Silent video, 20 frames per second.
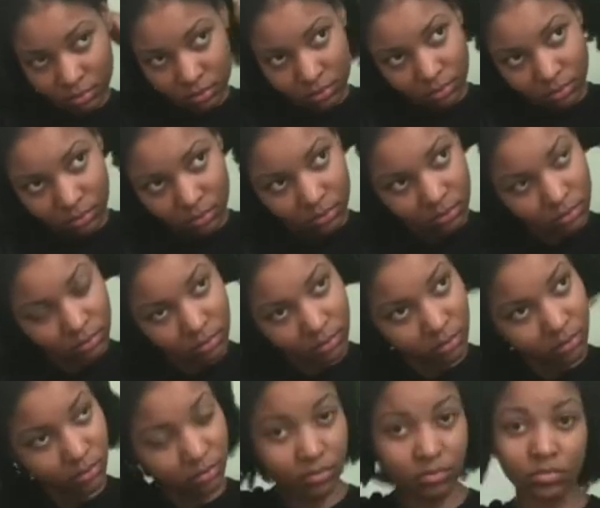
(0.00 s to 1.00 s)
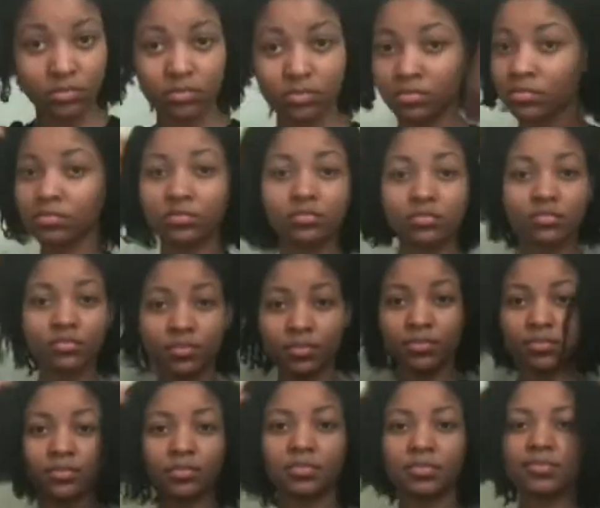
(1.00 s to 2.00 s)
I probably had it in there for like an
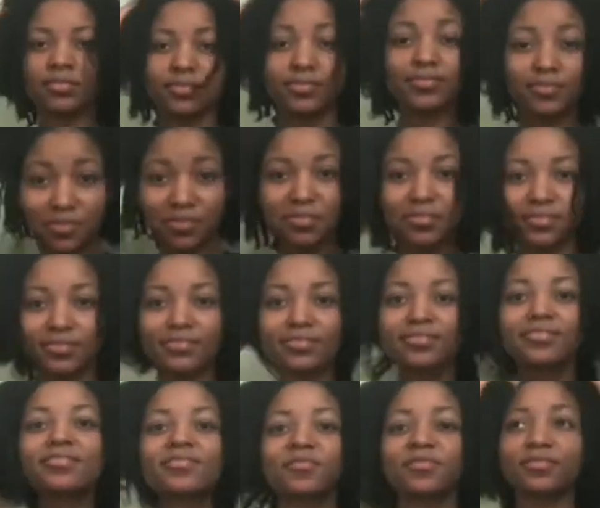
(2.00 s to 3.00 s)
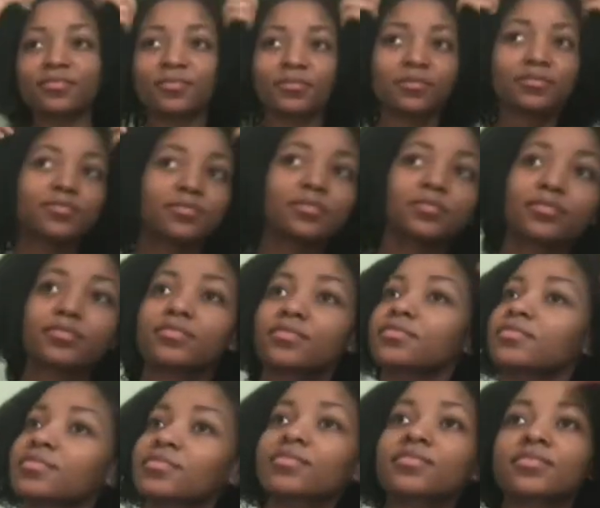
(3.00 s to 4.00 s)
hour or so, just letting it dry a little
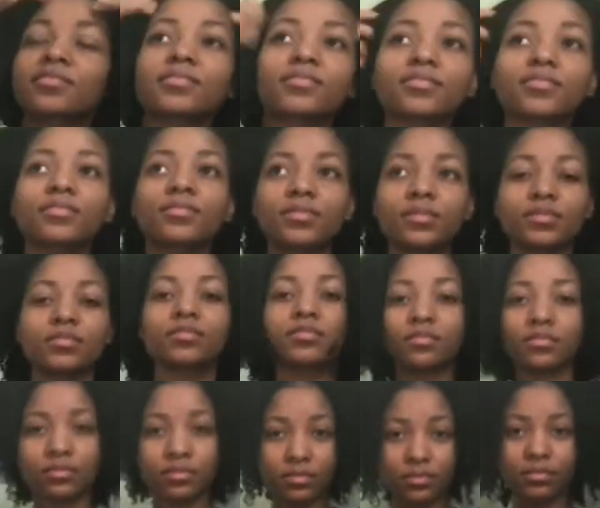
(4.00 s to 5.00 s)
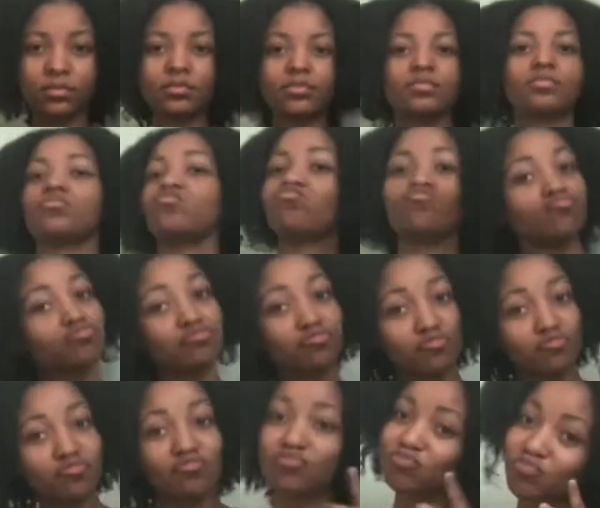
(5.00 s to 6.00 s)
bit. So what I'm
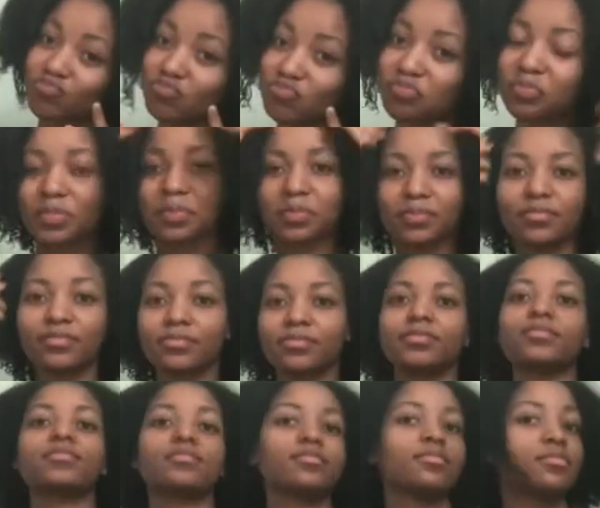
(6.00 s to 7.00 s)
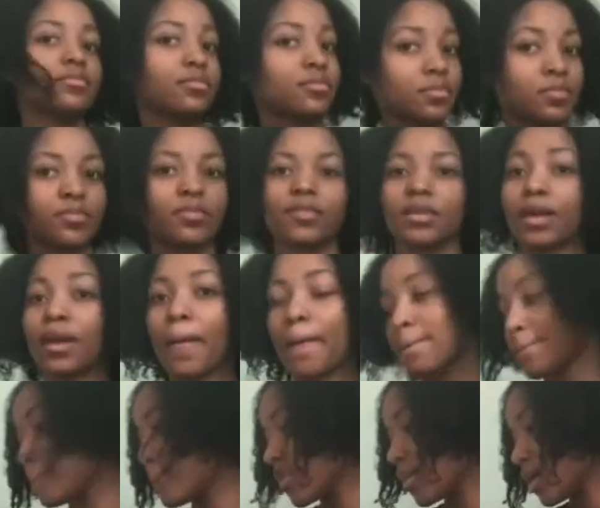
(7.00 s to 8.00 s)
about to do now, I'm about to spray
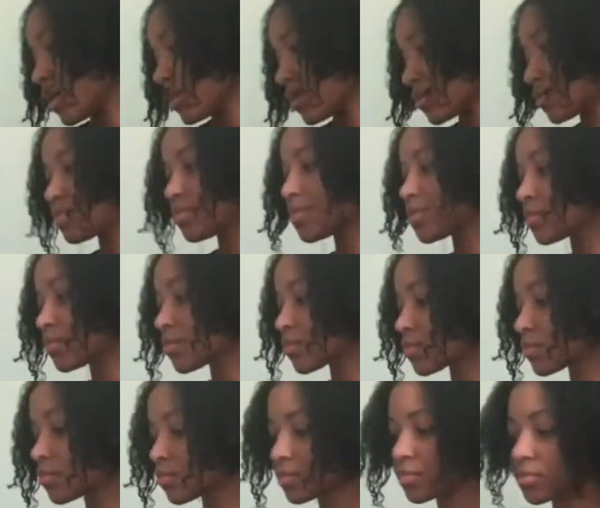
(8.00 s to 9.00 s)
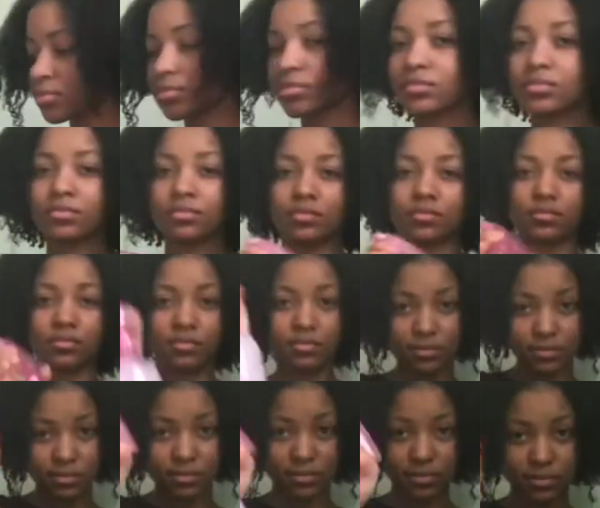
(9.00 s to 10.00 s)
my hair with my leave-in and water
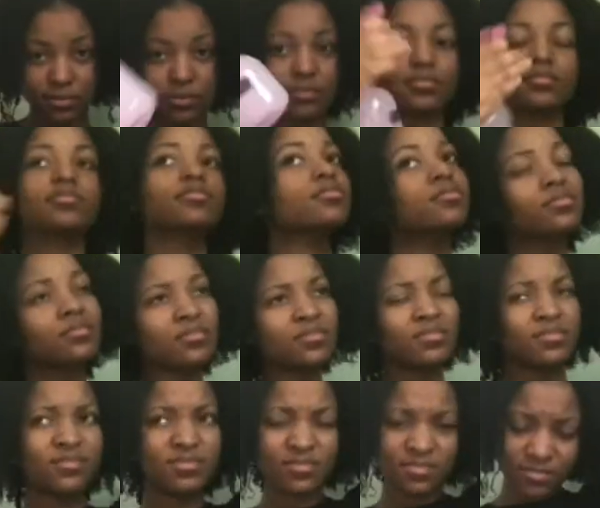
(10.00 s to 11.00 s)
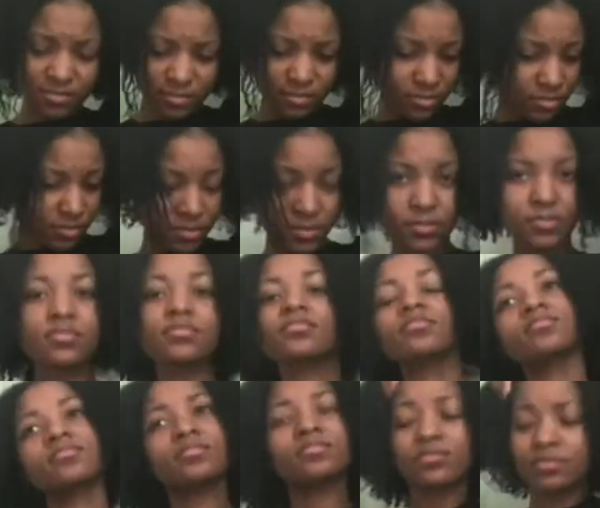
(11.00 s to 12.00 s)
mixture. That is what I'm spraying in my
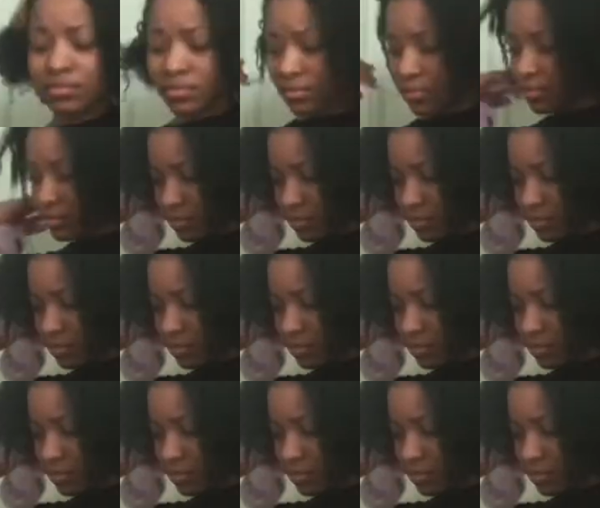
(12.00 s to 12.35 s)
hair now.